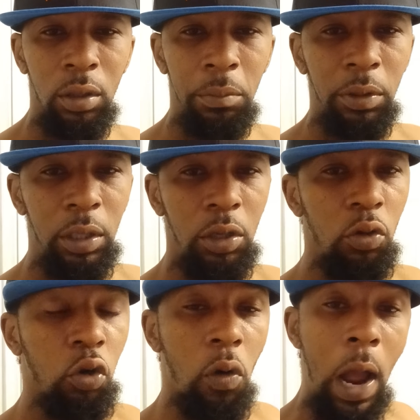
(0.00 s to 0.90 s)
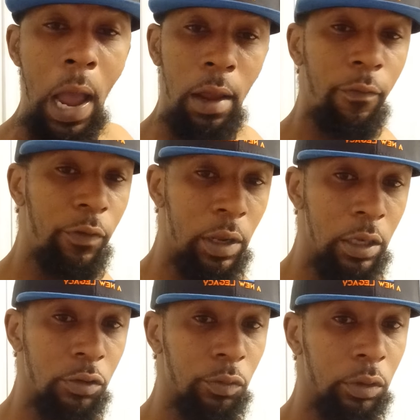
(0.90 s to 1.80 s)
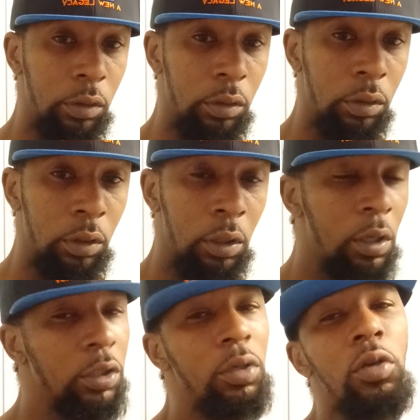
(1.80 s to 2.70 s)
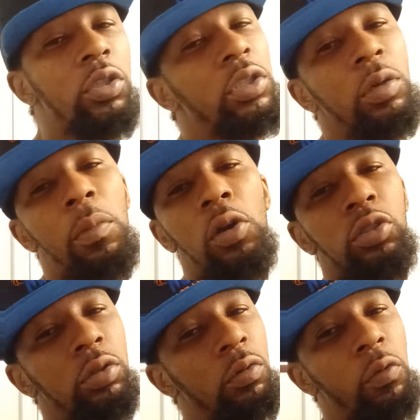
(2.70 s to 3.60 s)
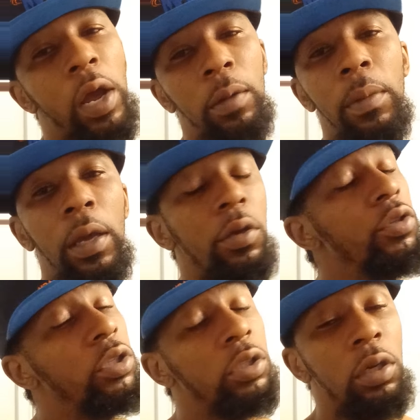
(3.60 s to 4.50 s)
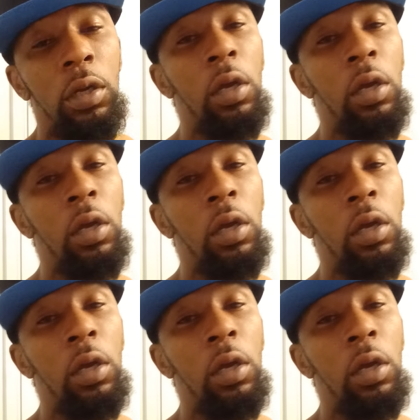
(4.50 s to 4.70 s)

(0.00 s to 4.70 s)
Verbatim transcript: But then you crying for this one. So you just emotional wreck, man. You just a,